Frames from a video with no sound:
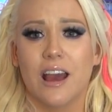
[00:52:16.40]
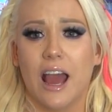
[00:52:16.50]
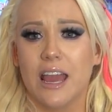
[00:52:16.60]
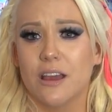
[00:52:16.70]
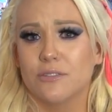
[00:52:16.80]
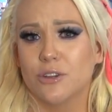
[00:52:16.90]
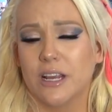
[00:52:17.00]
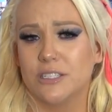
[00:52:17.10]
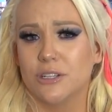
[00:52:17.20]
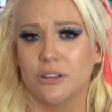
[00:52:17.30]
I have
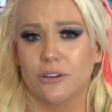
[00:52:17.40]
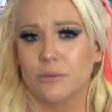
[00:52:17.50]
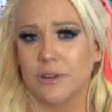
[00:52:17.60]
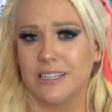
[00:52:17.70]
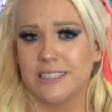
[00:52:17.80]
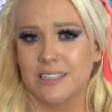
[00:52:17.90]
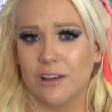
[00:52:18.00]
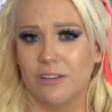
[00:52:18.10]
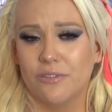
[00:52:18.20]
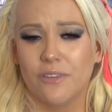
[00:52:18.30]
tried to learn
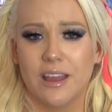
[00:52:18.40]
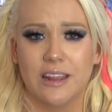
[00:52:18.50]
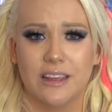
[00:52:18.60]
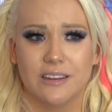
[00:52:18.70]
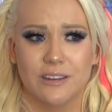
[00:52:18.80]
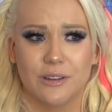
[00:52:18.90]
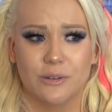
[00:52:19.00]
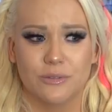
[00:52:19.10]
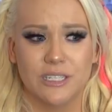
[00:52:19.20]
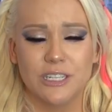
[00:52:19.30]
myself and, and, you
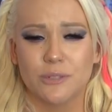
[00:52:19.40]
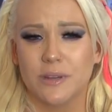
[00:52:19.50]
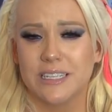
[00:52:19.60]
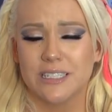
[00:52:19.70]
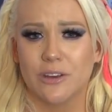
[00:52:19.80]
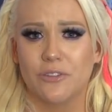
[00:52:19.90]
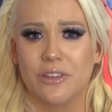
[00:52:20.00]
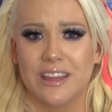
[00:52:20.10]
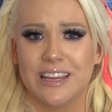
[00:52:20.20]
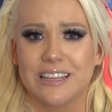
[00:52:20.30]
know, teach
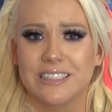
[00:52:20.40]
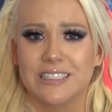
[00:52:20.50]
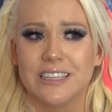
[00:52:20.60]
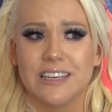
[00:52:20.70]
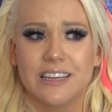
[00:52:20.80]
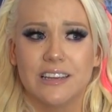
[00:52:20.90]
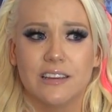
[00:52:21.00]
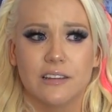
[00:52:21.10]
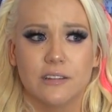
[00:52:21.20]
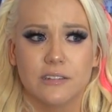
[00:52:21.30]
myself things
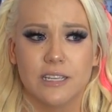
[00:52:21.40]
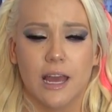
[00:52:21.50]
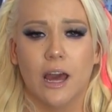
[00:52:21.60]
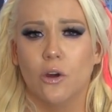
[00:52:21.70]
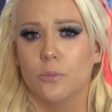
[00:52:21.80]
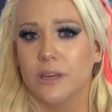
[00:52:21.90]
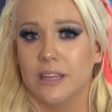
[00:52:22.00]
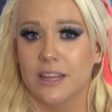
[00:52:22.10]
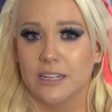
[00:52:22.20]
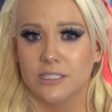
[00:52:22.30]
to help me
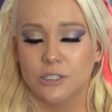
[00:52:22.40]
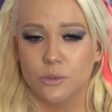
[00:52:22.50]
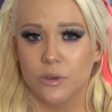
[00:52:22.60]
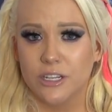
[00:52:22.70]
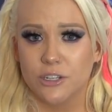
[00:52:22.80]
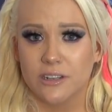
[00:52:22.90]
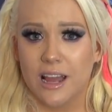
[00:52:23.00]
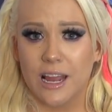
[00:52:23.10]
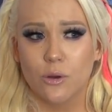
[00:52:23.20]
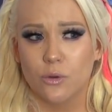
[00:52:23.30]
in that situation.
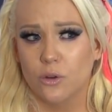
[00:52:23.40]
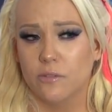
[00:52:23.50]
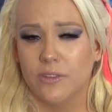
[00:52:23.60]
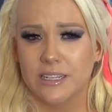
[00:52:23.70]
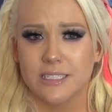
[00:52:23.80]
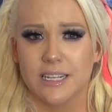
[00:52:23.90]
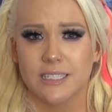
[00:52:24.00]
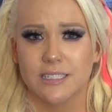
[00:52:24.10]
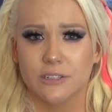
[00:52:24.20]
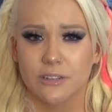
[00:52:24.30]
I don't know if that's
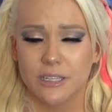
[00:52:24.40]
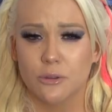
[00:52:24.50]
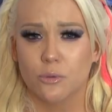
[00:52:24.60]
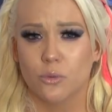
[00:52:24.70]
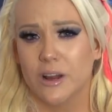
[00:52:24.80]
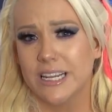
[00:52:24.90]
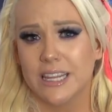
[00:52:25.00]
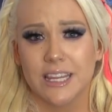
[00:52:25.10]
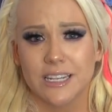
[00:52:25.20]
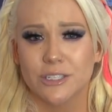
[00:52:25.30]
necessarily the right
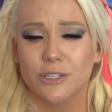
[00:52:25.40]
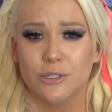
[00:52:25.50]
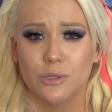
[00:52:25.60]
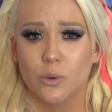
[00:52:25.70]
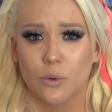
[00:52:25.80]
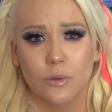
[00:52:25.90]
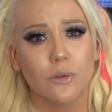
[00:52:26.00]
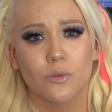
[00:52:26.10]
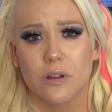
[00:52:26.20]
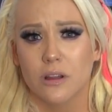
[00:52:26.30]
thing to do or
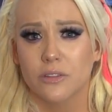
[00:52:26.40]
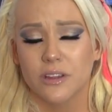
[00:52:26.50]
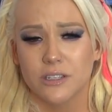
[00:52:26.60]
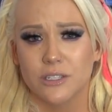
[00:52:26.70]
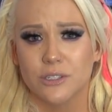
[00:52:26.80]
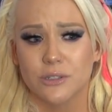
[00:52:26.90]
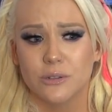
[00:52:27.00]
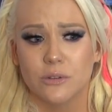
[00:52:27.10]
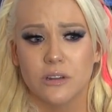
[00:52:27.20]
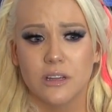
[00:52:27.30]
the wrong thing to
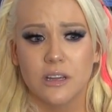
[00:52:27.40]
do.